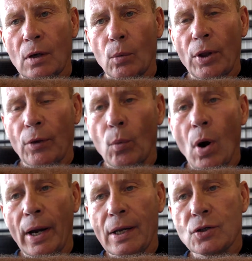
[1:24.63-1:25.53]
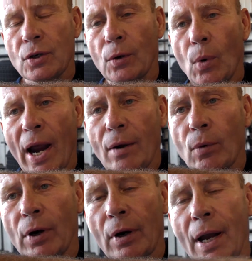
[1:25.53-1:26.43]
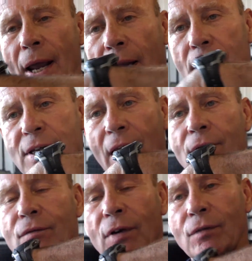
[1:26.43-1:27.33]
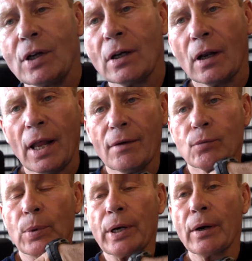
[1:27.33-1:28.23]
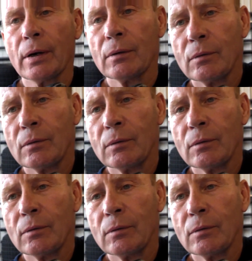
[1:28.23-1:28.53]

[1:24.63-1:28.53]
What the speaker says: with a 1 inch in the right rear and a 1050 in the left rear.